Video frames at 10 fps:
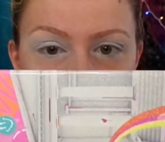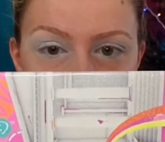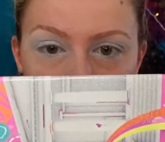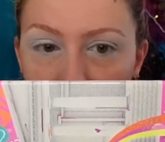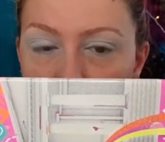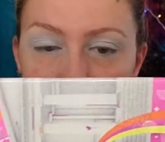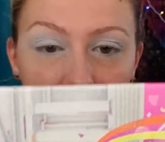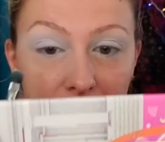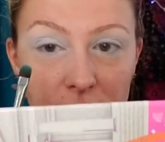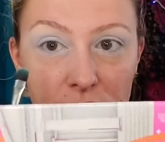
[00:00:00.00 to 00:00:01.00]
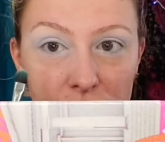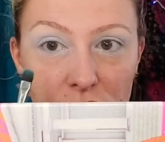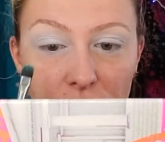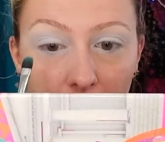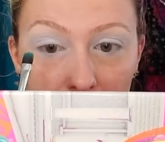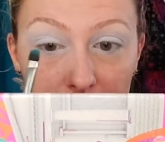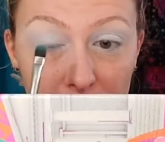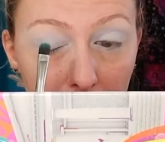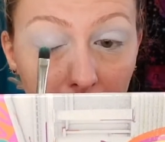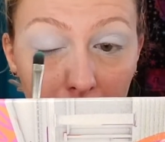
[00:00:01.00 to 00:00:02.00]
want to look nice and straight at your
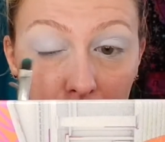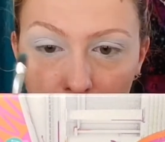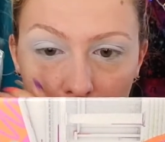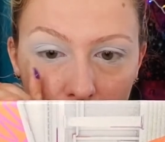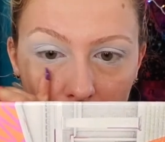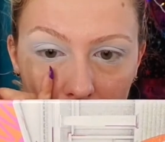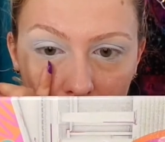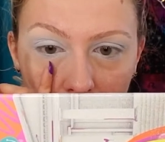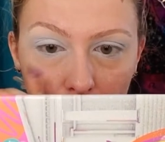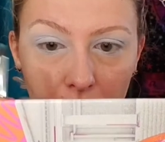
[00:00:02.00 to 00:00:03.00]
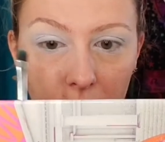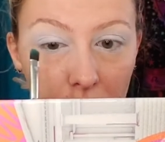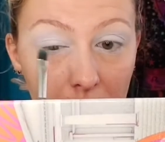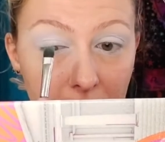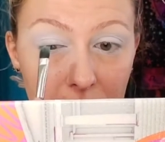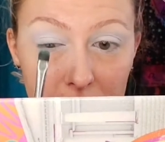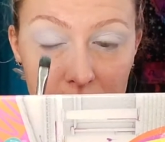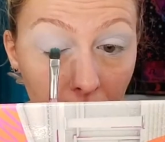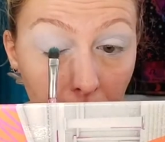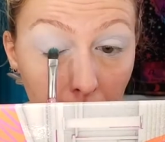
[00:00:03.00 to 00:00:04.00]
mirror, really look at where your eye is,
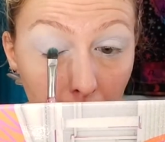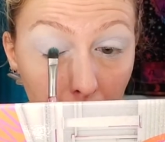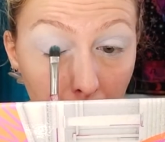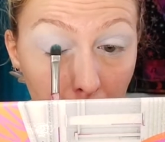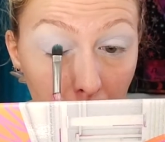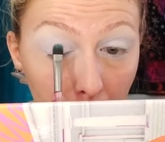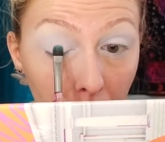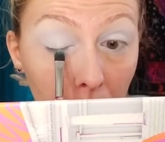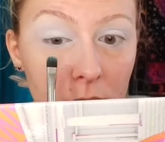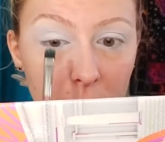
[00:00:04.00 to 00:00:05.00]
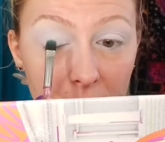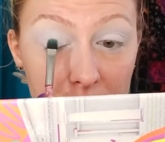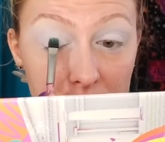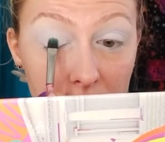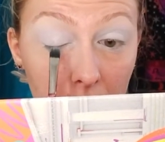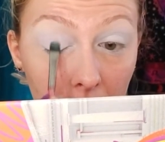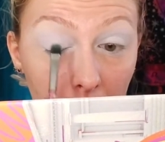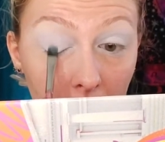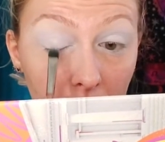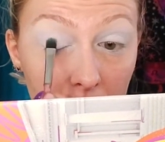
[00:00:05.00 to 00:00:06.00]
and place. And
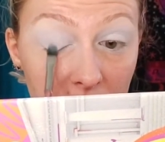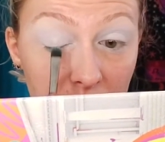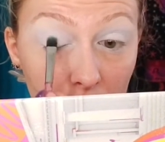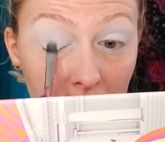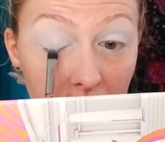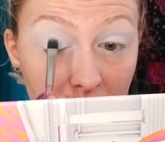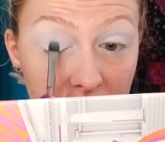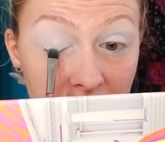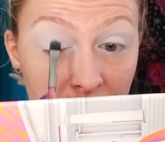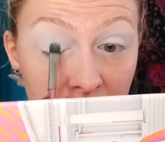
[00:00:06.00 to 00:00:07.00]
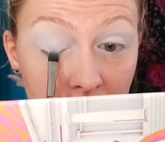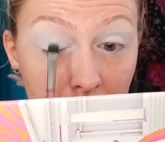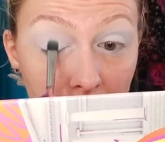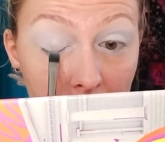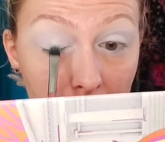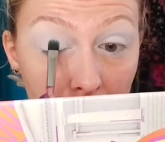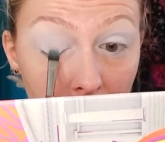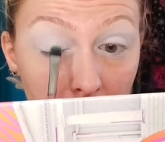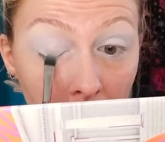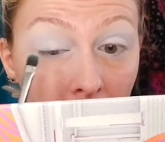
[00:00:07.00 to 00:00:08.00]
I'm swiping this down
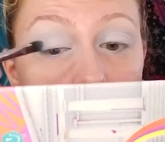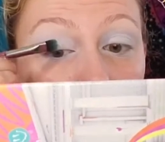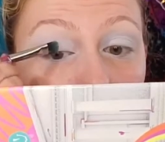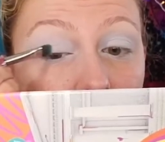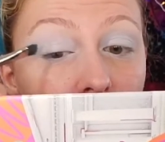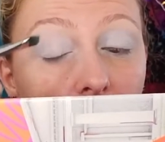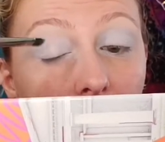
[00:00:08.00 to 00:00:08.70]
to my